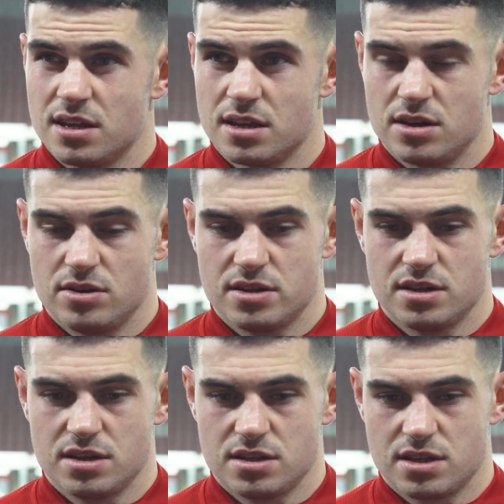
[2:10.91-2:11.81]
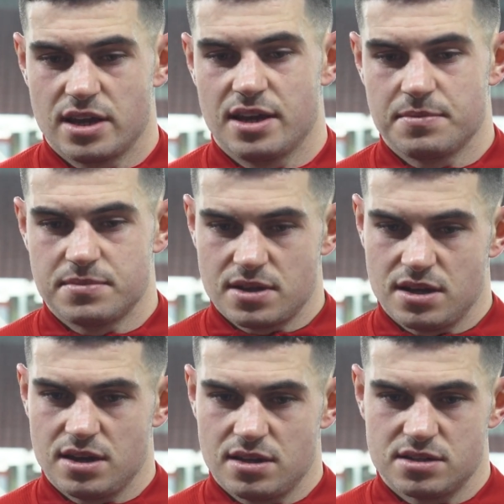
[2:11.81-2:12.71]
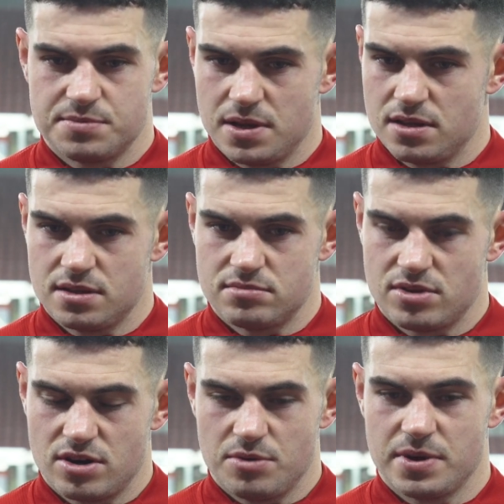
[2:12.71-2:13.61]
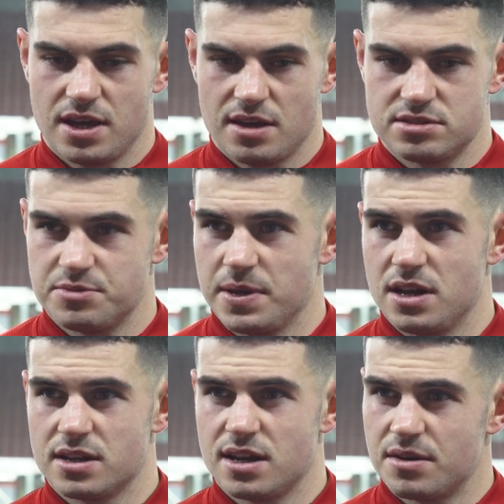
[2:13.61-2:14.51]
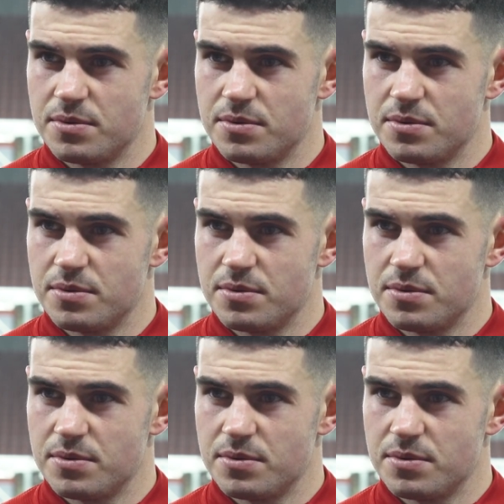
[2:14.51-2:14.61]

You know, the game tonight has been, I don't know how many games has been like that,